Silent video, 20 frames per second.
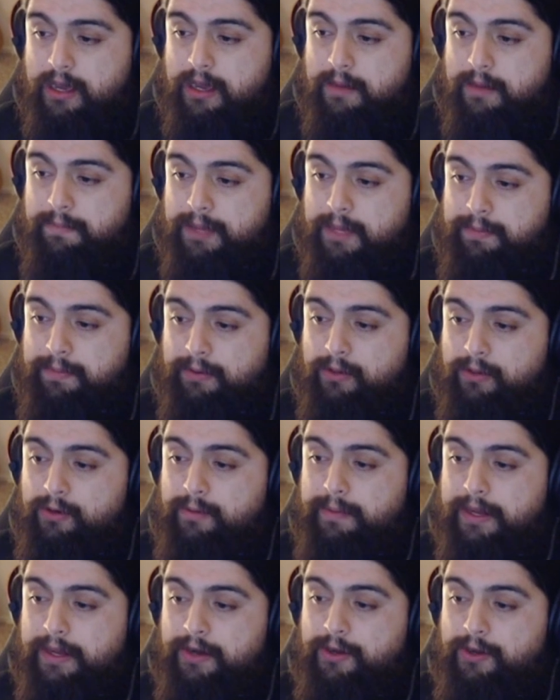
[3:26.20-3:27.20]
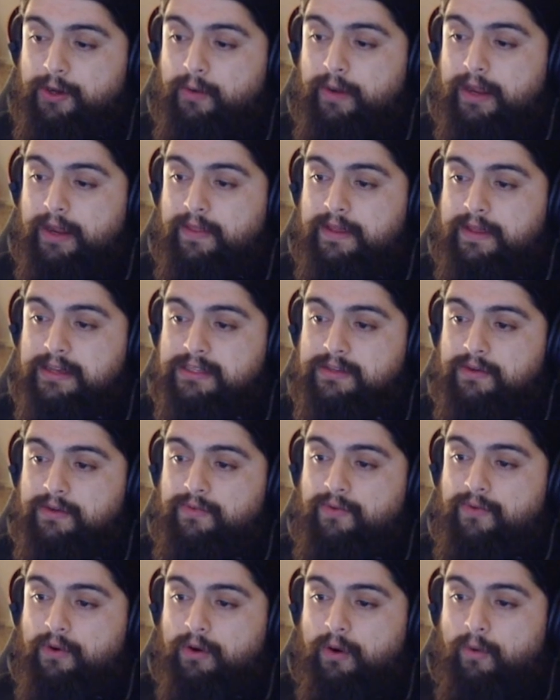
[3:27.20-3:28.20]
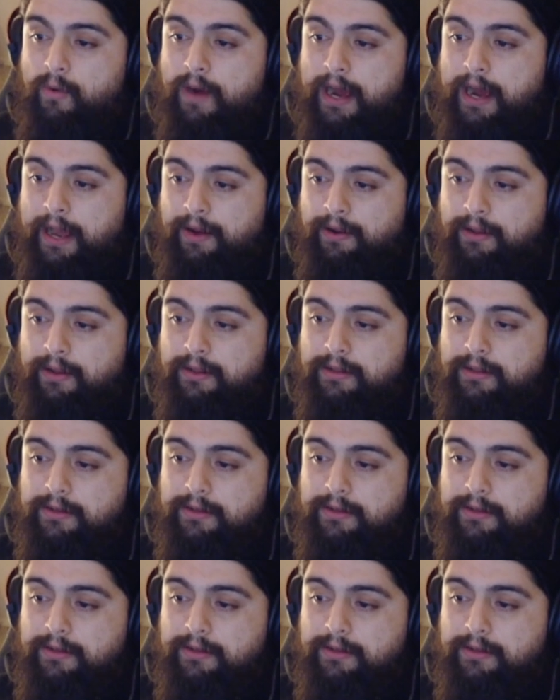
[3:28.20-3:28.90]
people who'd been doing this for a while.